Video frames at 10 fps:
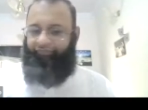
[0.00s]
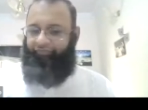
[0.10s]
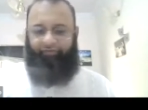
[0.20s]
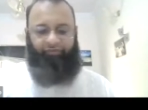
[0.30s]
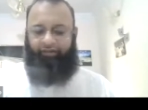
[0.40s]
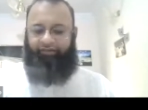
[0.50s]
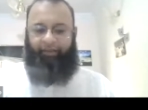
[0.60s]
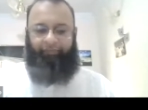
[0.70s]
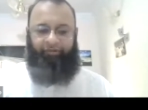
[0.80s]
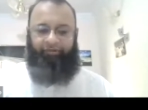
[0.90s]
For
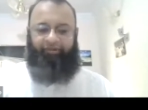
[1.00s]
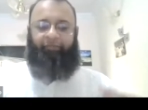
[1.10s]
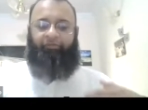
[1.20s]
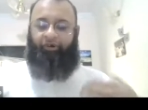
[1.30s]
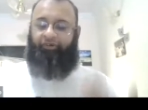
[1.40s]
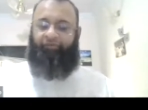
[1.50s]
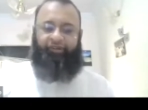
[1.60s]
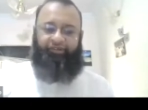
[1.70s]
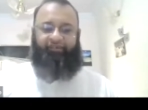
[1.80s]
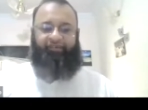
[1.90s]
example, some
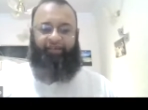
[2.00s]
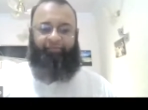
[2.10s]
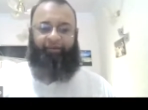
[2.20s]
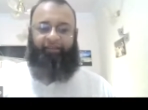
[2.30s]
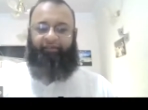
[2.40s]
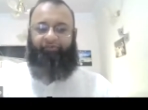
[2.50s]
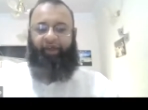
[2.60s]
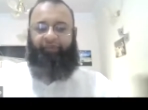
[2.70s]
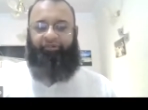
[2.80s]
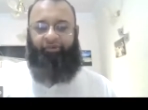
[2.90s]
controversial statement that
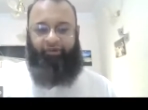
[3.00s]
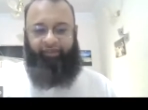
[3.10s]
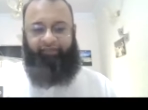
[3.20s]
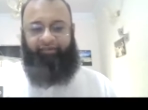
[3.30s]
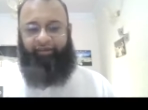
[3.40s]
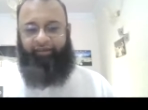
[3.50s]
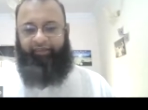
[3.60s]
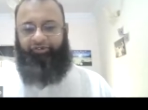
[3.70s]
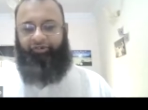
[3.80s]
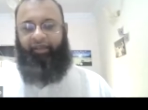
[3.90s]
grabs the audience's
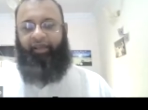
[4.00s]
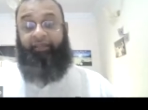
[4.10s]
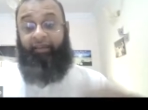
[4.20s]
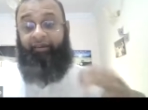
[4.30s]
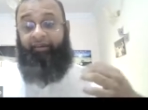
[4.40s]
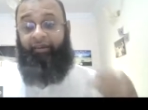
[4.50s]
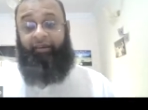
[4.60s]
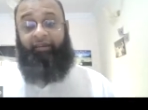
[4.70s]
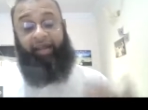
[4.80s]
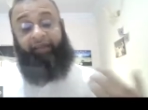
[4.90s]
attention, and then
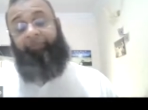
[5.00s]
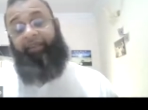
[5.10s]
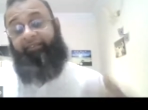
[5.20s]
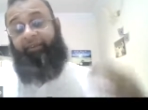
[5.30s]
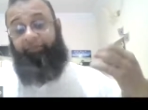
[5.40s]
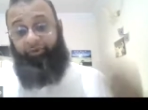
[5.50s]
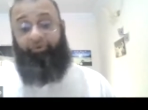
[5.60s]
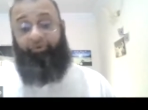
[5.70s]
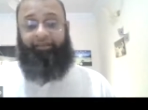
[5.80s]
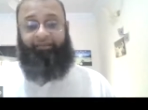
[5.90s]
that makes them
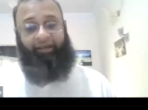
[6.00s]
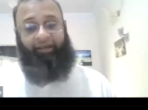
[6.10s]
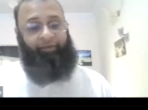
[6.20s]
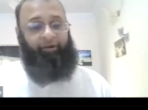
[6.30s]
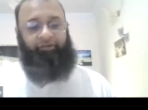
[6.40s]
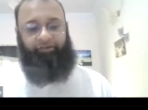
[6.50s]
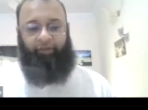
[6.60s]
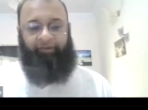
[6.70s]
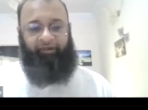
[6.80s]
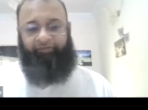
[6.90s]
curious about the
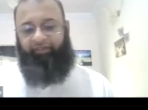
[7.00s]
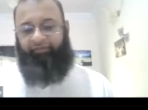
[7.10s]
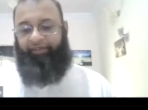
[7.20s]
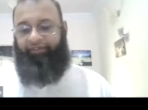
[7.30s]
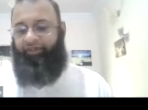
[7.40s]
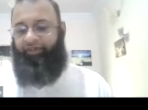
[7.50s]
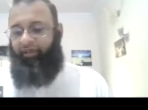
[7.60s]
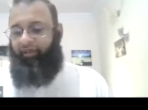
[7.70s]
topic of the speech.